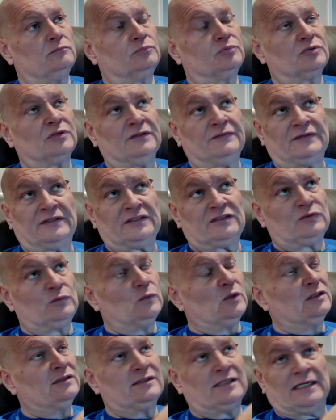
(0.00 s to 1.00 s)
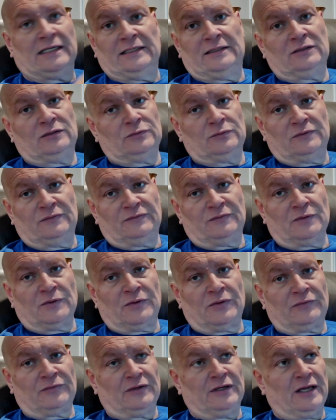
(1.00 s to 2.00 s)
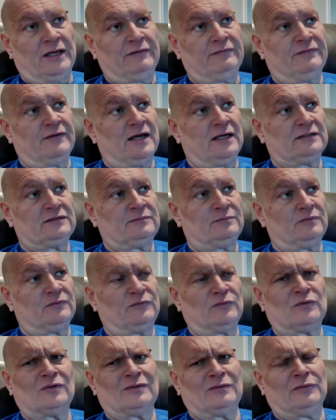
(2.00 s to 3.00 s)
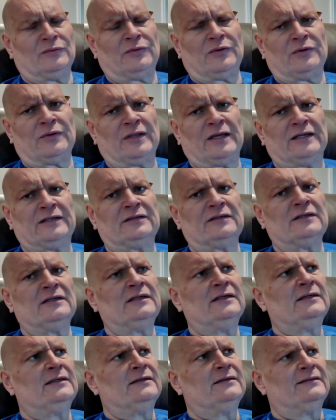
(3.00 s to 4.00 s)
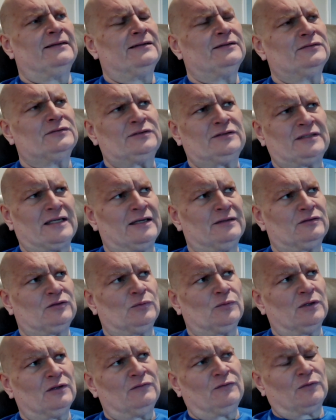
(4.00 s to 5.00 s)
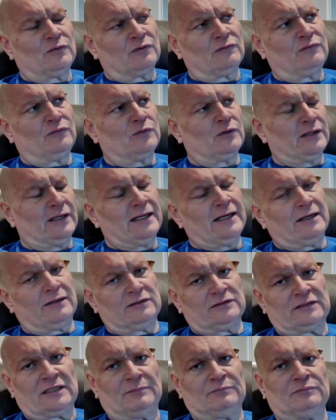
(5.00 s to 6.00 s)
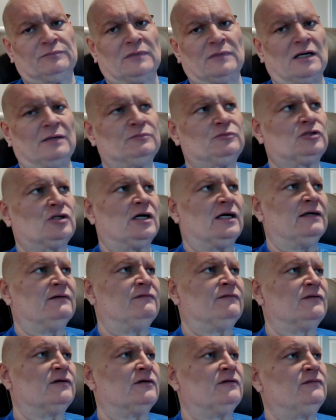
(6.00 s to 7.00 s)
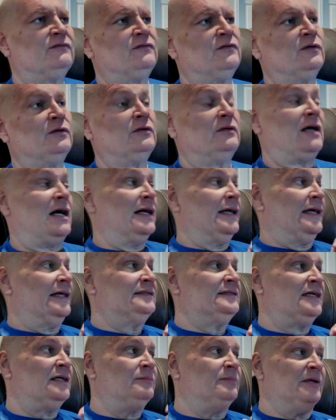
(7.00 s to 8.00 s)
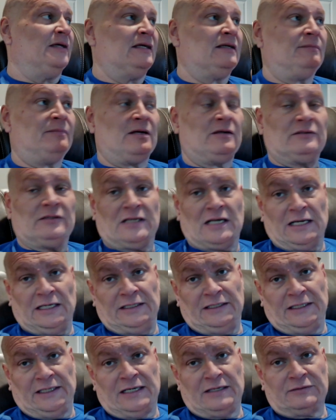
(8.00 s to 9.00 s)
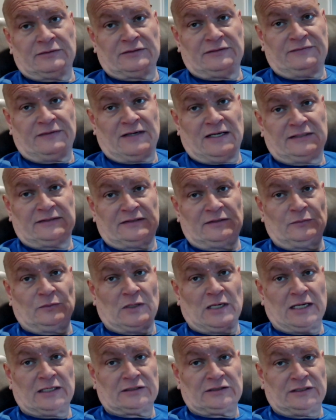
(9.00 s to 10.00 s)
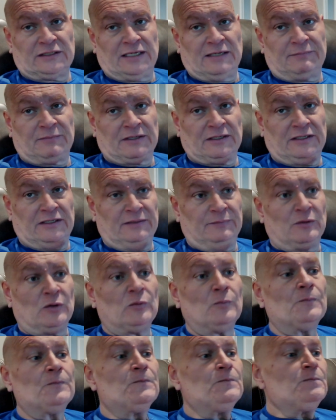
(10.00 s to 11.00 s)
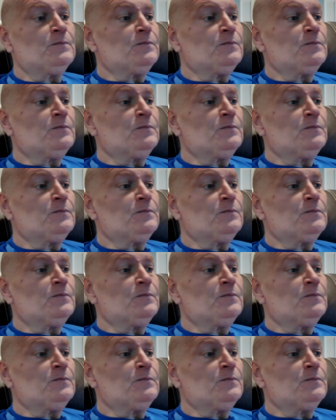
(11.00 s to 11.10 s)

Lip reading: previous ones, I didn't do a full 3-day fast before, although they do say 24 to 48 hours. I'm trying for a full. I guess I'll be at about 90 hours fasted when I actually get my chemo,